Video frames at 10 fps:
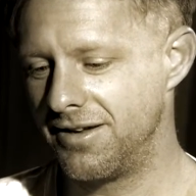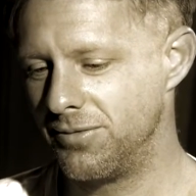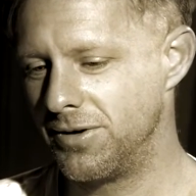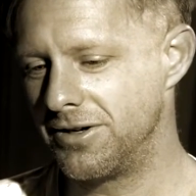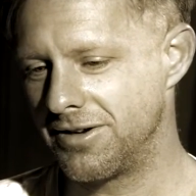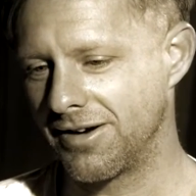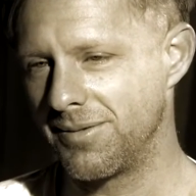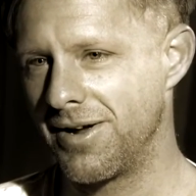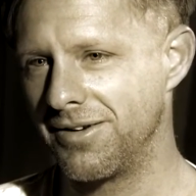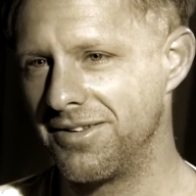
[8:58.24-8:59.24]
we were talking
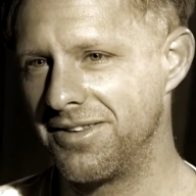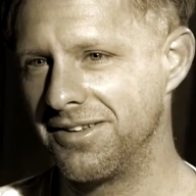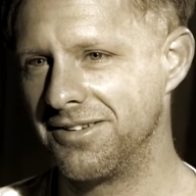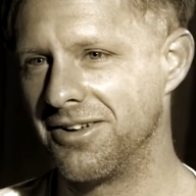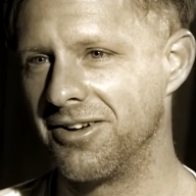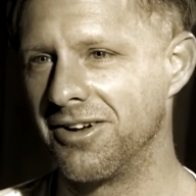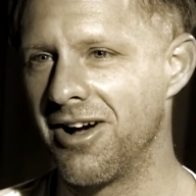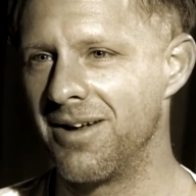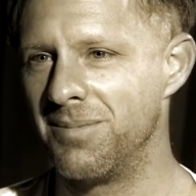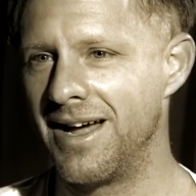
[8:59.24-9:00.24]
about the song
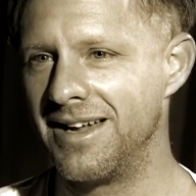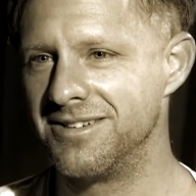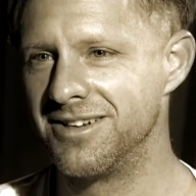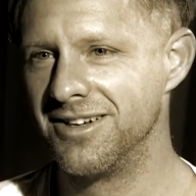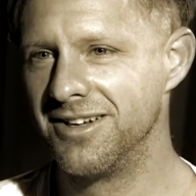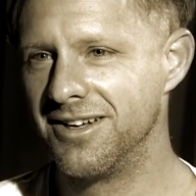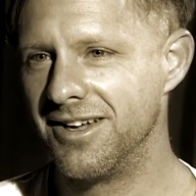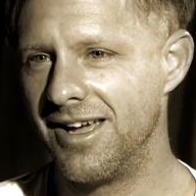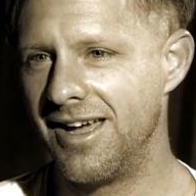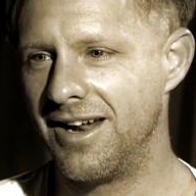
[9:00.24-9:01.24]
God Badge,
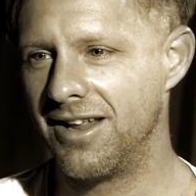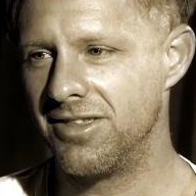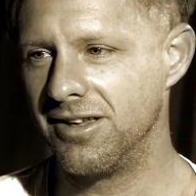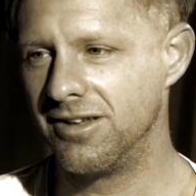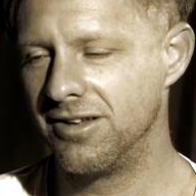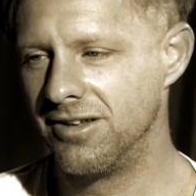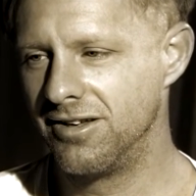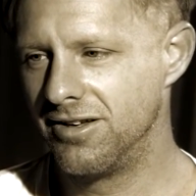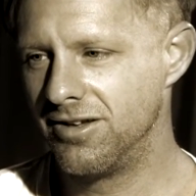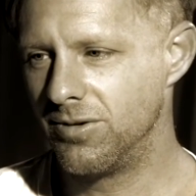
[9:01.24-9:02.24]
and I think
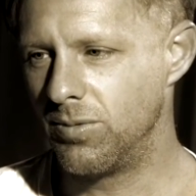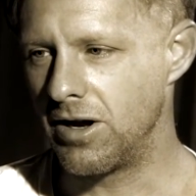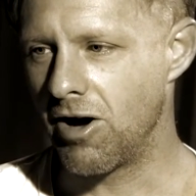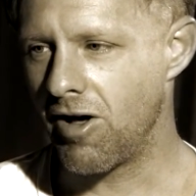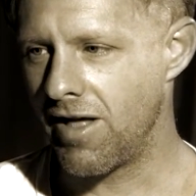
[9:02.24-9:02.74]
we all